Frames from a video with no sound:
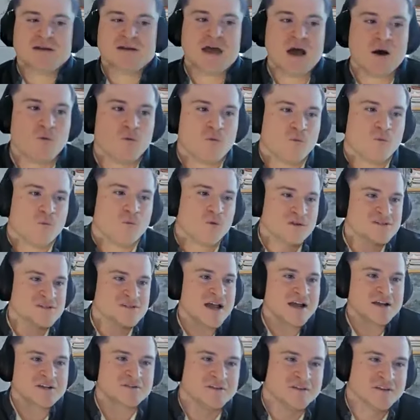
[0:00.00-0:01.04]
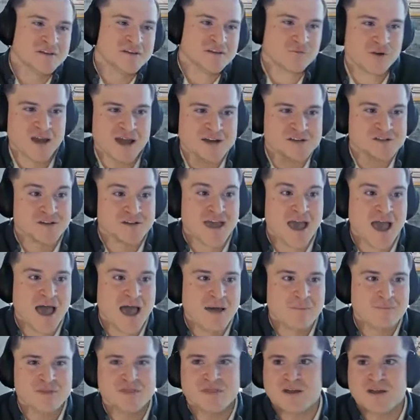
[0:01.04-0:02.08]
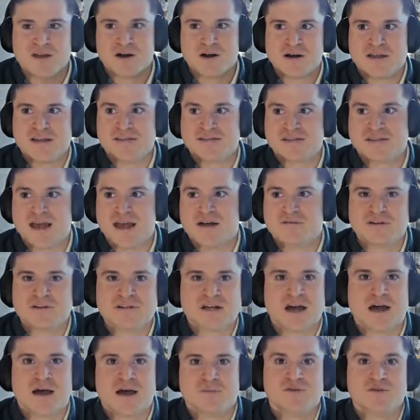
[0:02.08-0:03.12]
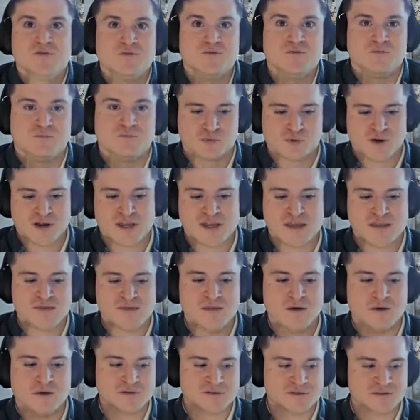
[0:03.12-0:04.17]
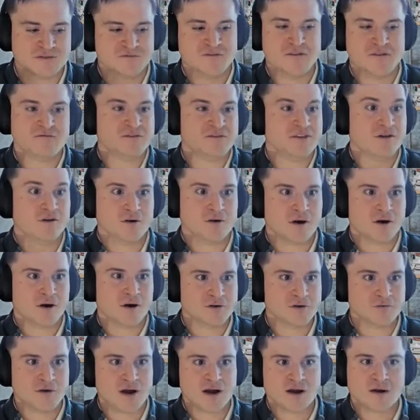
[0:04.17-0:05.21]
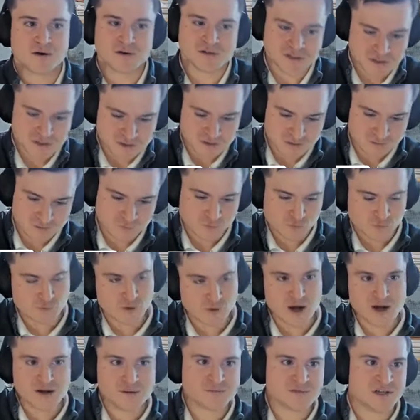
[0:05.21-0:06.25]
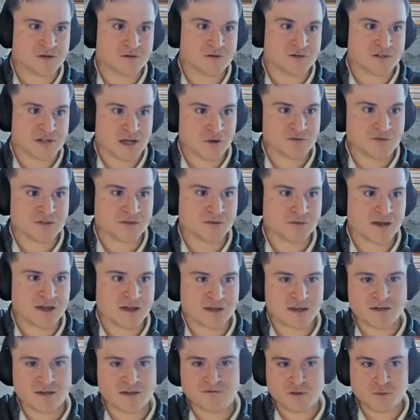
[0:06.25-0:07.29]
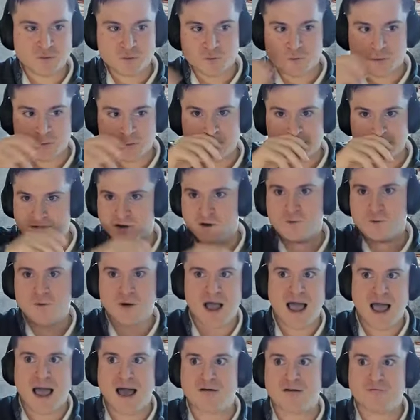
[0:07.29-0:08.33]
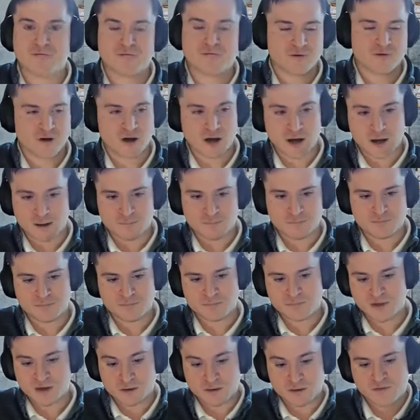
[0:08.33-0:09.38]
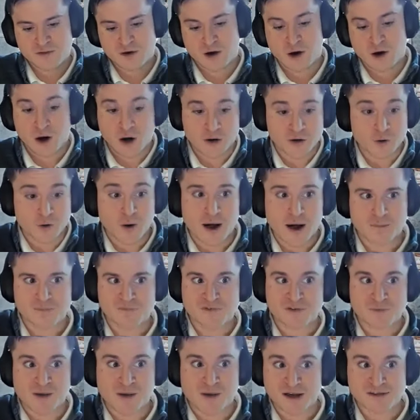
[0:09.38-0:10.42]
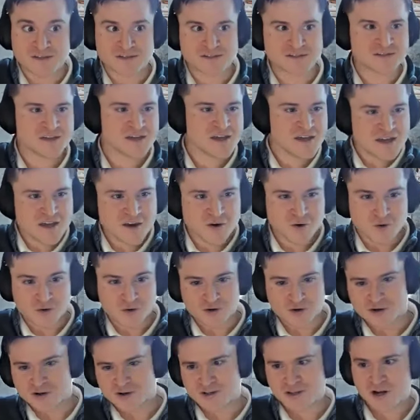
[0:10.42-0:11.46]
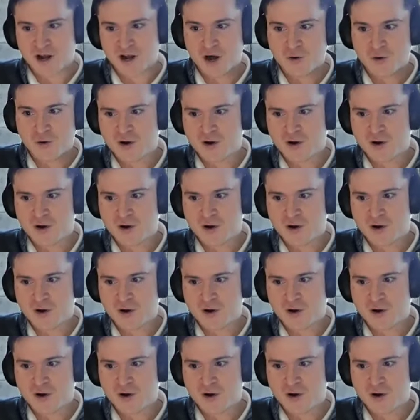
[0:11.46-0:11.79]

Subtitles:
Now, what actually happened there is every time you bring in those 50 or 100 records and write them to your Delta Lake, if you don't have the auto optimize or